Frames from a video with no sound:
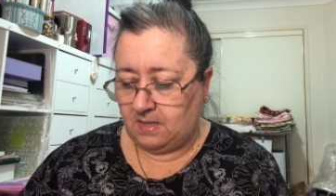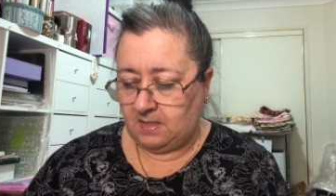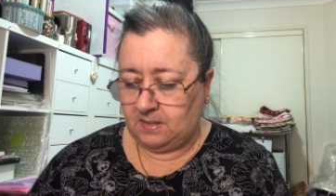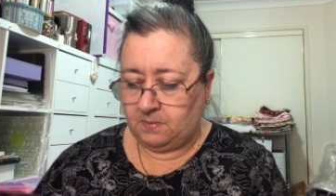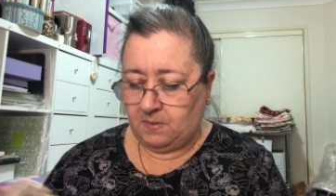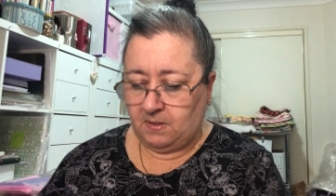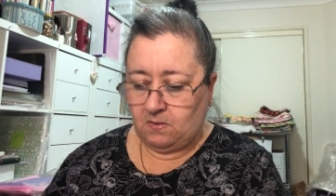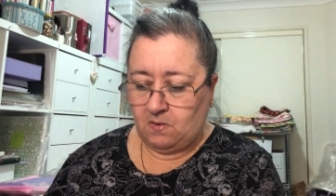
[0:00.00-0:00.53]

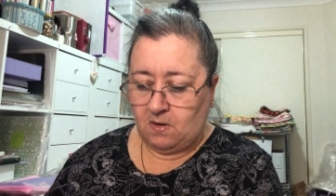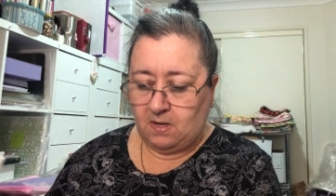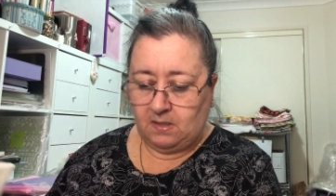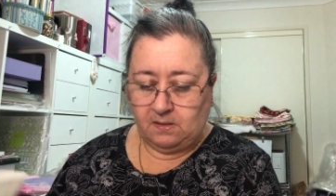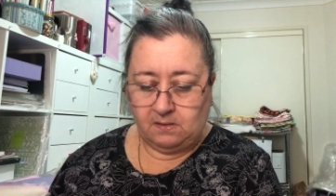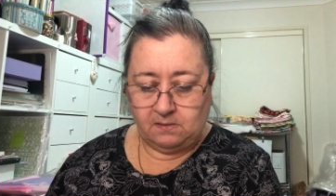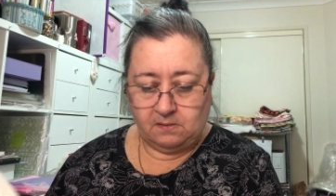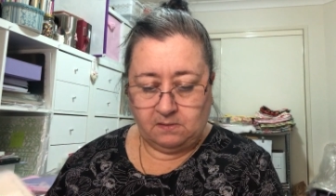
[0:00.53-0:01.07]
this one
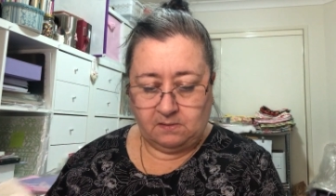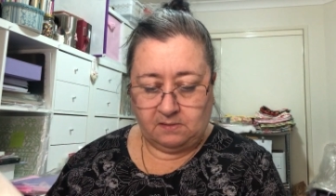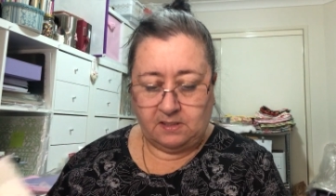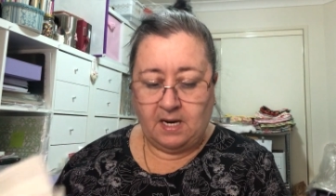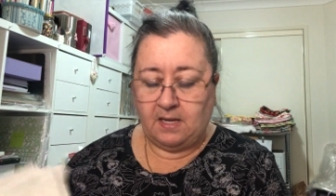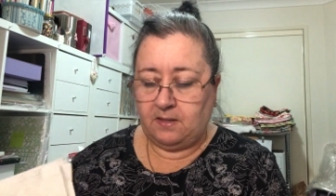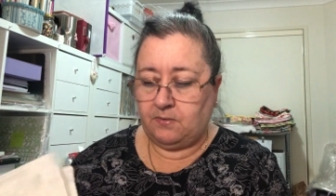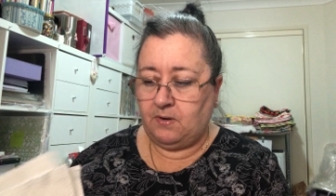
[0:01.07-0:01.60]
got,
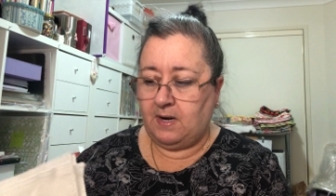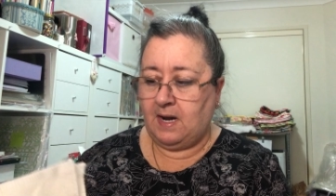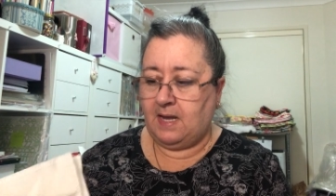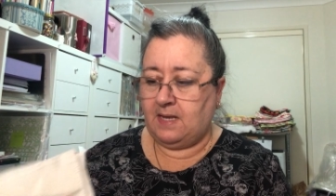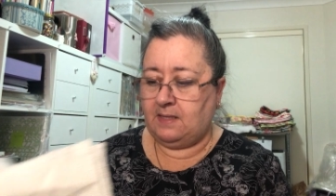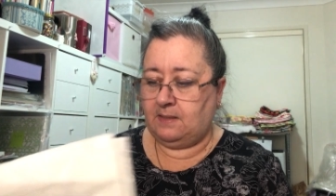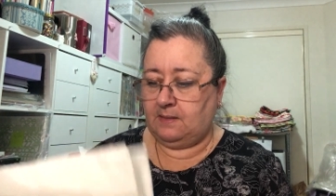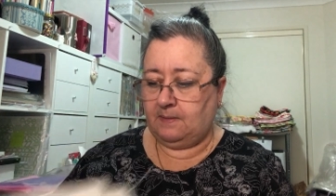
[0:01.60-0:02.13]
yeah, 3
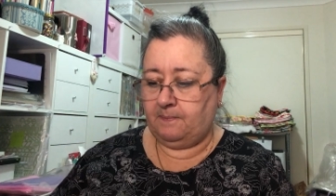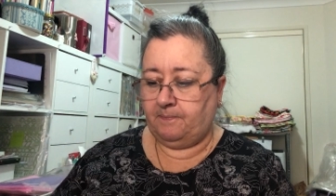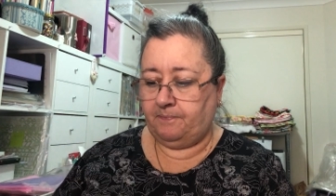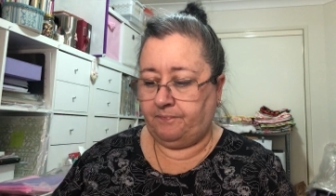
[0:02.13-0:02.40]
days.